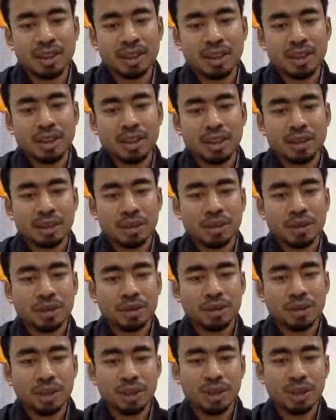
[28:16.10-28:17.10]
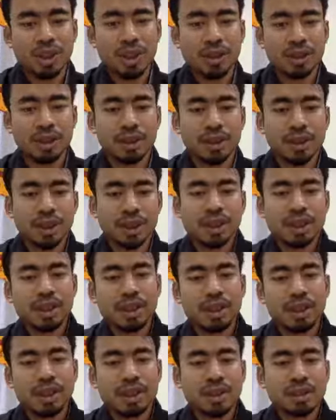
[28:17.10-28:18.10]
2020.
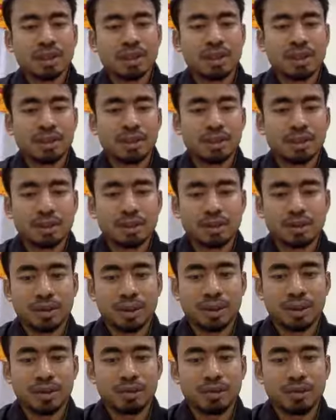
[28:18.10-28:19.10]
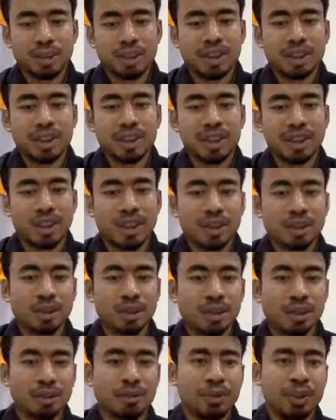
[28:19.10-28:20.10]
And the further details
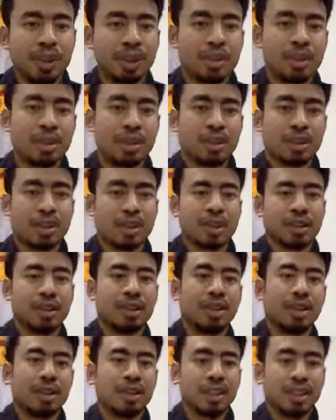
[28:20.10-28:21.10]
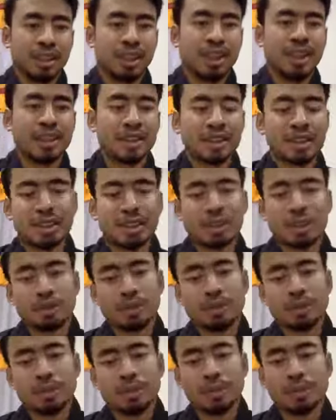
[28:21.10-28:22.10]
of this, the next session
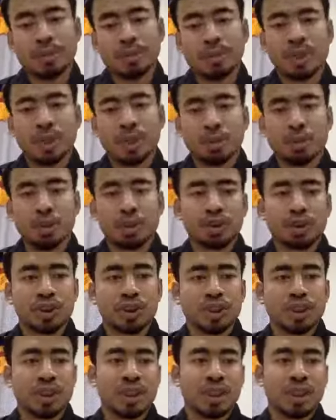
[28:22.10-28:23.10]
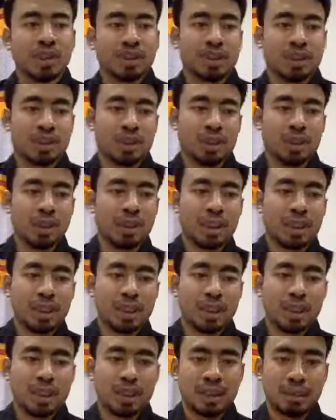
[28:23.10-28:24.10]
will be posted in our
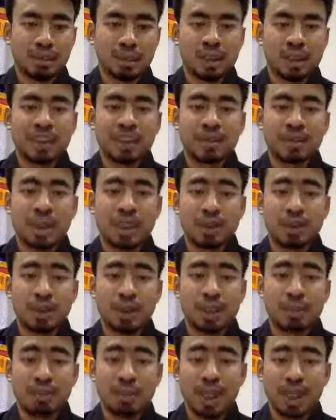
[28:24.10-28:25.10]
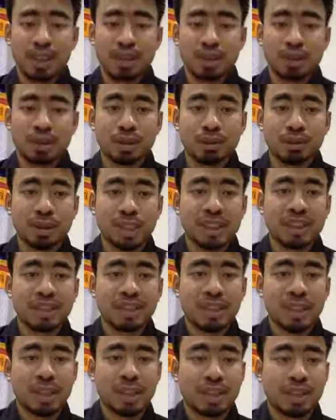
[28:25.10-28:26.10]
Bhutan Space Week page. So please
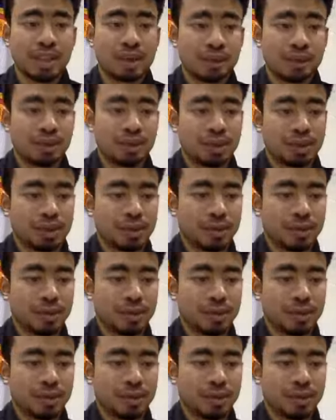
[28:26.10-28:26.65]
stay tuned.